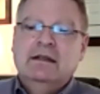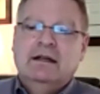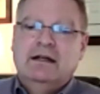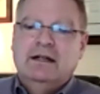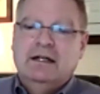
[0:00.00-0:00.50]

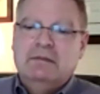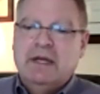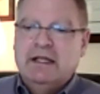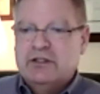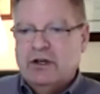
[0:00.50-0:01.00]

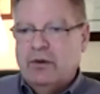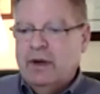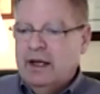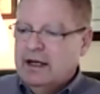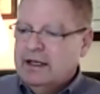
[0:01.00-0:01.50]
And so,
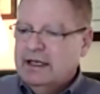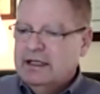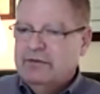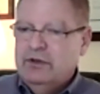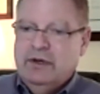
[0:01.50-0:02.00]
again,
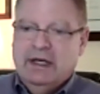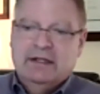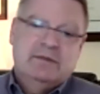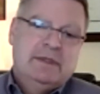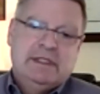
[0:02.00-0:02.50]
if you have
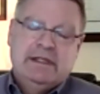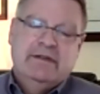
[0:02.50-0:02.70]
specific